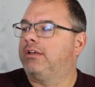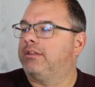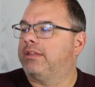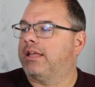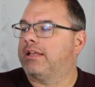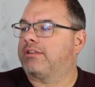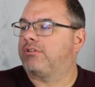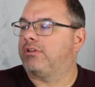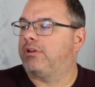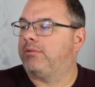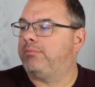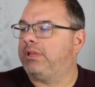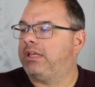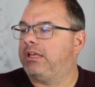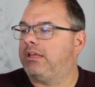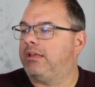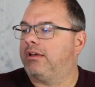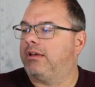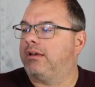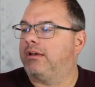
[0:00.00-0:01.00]
that's going to
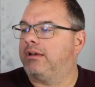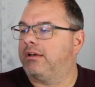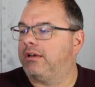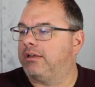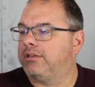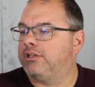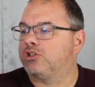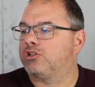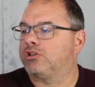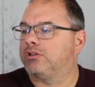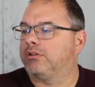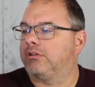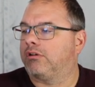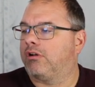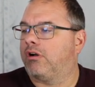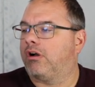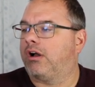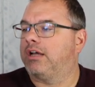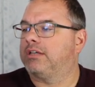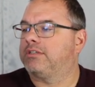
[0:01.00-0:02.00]
be additional
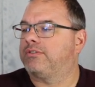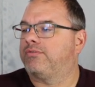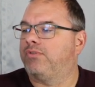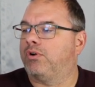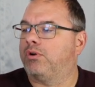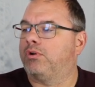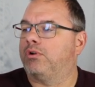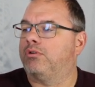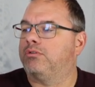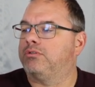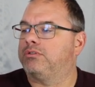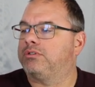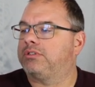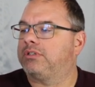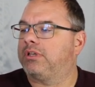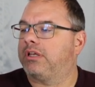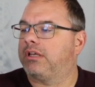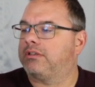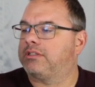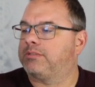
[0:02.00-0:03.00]
cost,
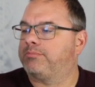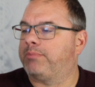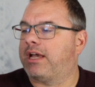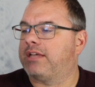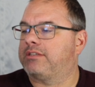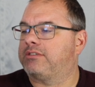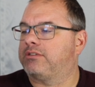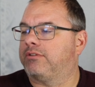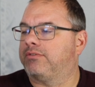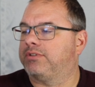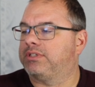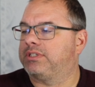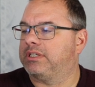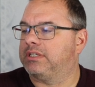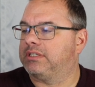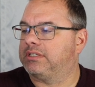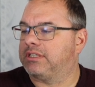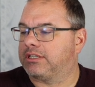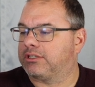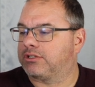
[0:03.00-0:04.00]
photos, spa
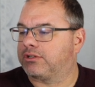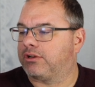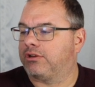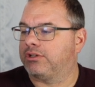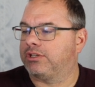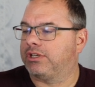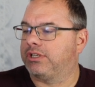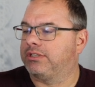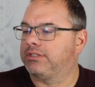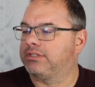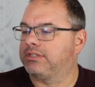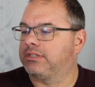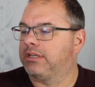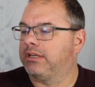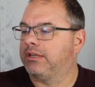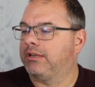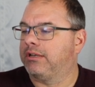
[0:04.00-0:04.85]
services, excursions,